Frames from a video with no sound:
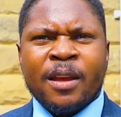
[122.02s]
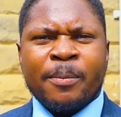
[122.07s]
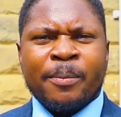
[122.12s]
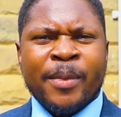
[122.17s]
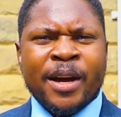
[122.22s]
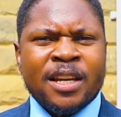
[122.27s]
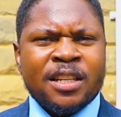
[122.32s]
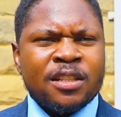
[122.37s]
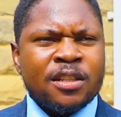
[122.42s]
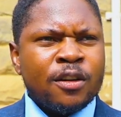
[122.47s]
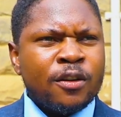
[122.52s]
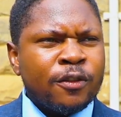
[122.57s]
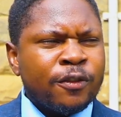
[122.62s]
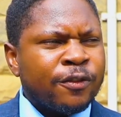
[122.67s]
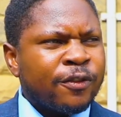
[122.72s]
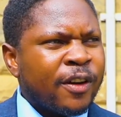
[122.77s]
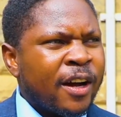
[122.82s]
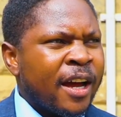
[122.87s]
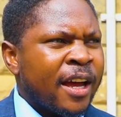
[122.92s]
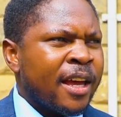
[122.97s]

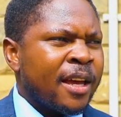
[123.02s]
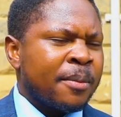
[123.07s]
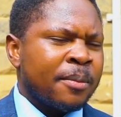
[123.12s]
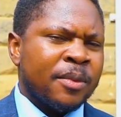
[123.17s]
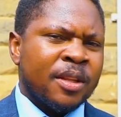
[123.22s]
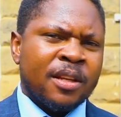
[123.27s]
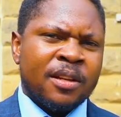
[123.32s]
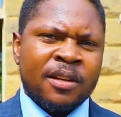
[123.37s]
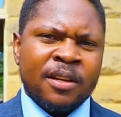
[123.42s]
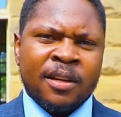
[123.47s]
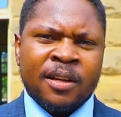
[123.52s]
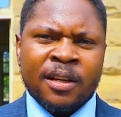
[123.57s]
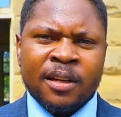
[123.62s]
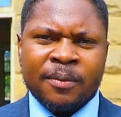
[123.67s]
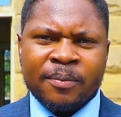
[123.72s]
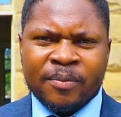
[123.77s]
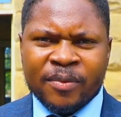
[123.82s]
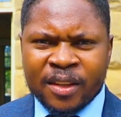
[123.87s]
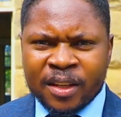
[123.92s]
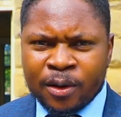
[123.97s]
Myself, I am the
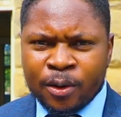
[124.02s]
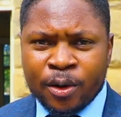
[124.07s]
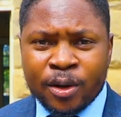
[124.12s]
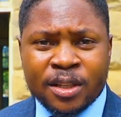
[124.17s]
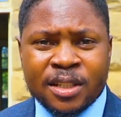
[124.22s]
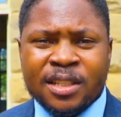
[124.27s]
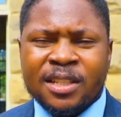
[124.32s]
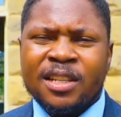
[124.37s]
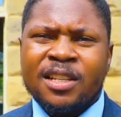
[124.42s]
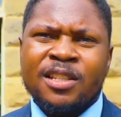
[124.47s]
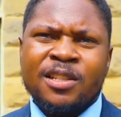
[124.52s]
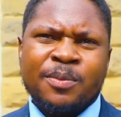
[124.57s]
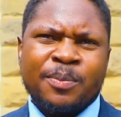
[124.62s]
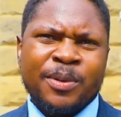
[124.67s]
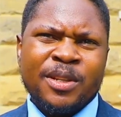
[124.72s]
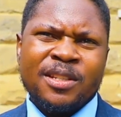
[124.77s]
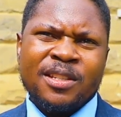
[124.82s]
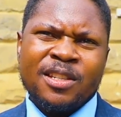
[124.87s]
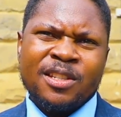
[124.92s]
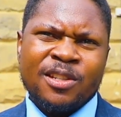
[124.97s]
continent
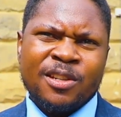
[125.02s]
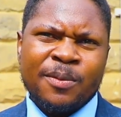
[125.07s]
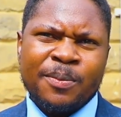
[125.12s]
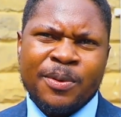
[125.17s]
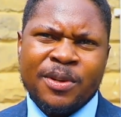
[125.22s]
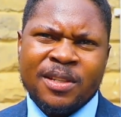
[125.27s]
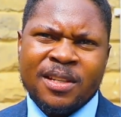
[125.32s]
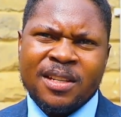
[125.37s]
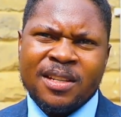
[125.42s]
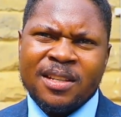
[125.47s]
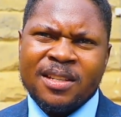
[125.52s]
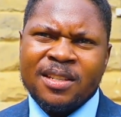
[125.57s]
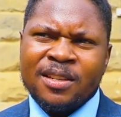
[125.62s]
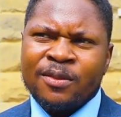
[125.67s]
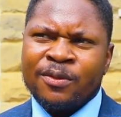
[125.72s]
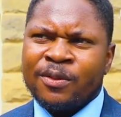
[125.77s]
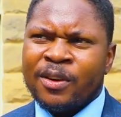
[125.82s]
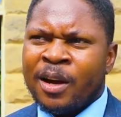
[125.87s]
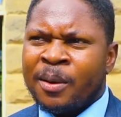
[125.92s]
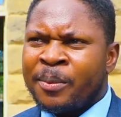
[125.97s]
business
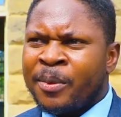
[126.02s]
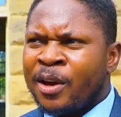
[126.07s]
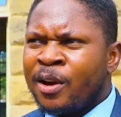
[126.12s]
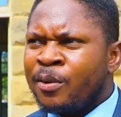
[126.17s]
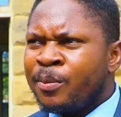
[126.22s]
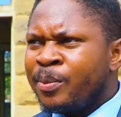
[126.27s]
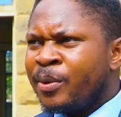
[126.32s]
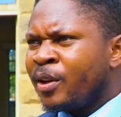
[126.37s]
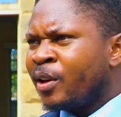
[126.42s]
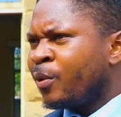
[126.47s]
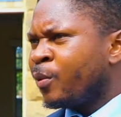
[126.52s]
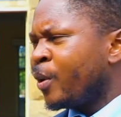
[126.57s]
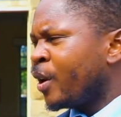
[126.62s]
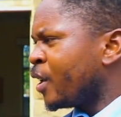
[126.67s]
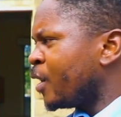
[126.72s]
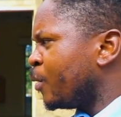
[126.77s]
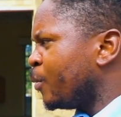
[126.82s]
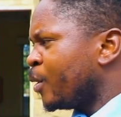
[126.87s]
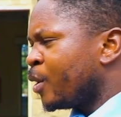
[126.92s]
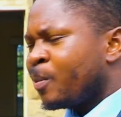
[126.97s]
representative. I'm
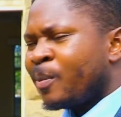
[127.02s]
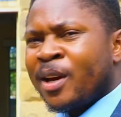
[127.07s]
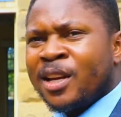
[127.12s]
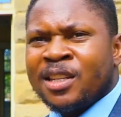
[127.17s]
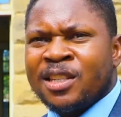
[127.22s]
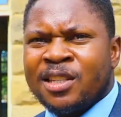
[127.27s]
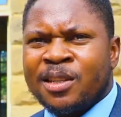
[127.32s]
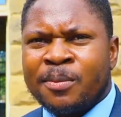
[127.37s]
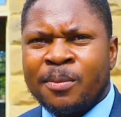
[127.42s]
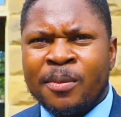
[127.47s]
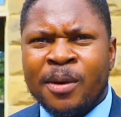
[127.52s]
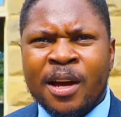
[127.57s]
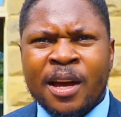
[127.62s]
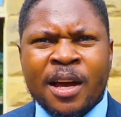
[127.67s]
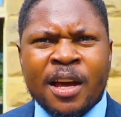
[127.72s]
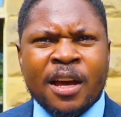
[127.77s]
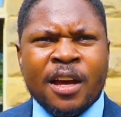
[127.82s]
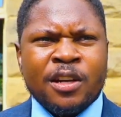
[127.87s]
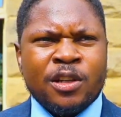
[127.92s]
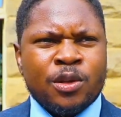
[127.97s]
working with my team
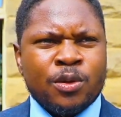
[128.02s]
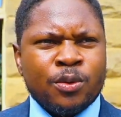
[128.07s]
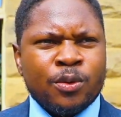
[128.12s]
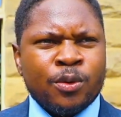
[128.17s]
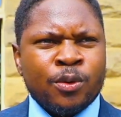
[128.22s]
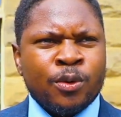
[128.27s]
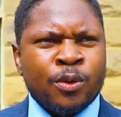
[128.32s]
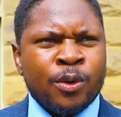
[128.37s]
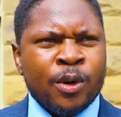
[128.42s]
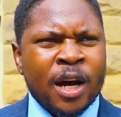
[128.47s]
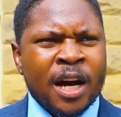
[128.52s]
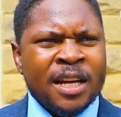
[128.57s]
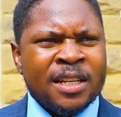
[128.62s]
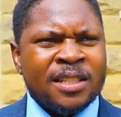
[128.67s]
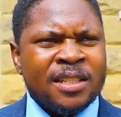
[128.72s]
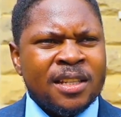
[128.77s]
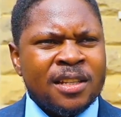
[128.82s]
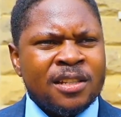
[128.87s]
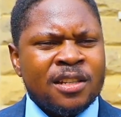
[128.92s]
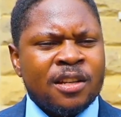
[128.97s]
to
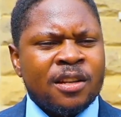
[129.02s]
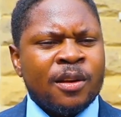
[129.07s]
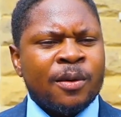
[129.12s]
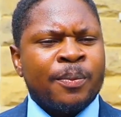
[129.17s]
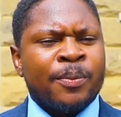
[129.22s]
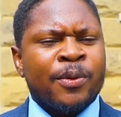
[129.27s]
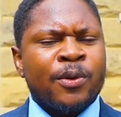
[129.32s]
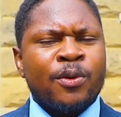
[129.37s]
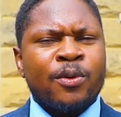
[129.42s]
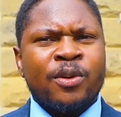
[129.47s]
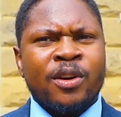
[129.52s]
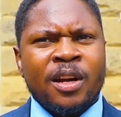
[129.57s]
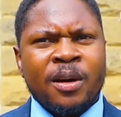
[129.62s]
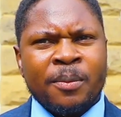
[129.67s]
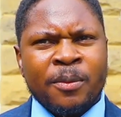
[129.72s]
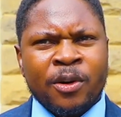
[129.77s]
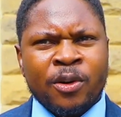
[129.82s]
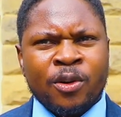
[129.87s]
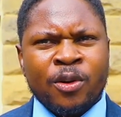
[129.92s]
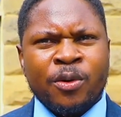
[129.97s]
assist the
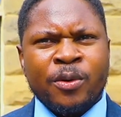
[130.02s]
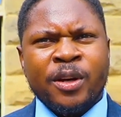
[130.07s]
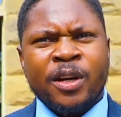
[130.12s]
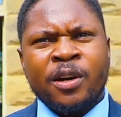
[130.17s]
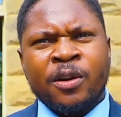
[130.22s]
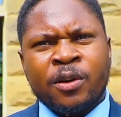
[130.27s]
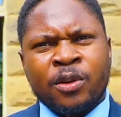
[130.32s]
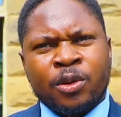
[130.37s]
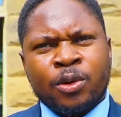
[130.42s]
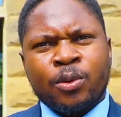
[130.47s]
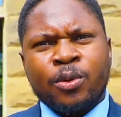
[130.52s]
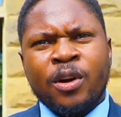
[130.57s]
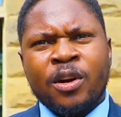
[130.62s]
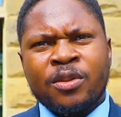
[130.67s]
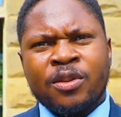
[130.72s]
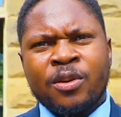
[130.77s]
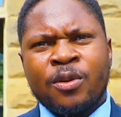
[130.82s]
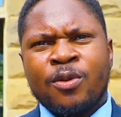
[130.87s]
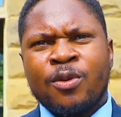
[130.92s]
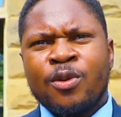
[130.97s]
program growing
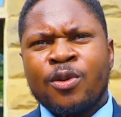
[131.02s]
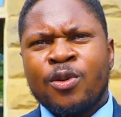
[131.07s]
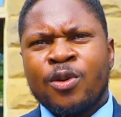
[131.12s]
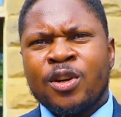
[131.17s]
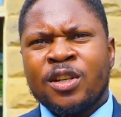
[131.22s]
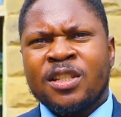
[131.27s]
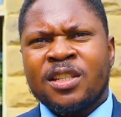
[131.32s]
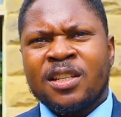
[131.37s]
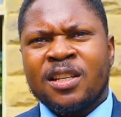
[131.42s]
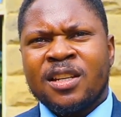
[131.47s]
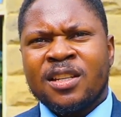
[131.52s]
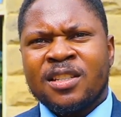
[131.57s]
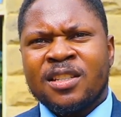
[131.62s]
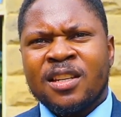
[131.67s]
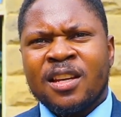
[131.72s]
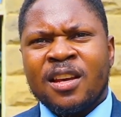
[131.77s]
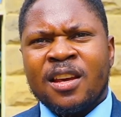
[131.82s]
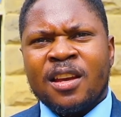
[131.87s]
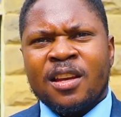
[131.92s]
throughout the whole continent.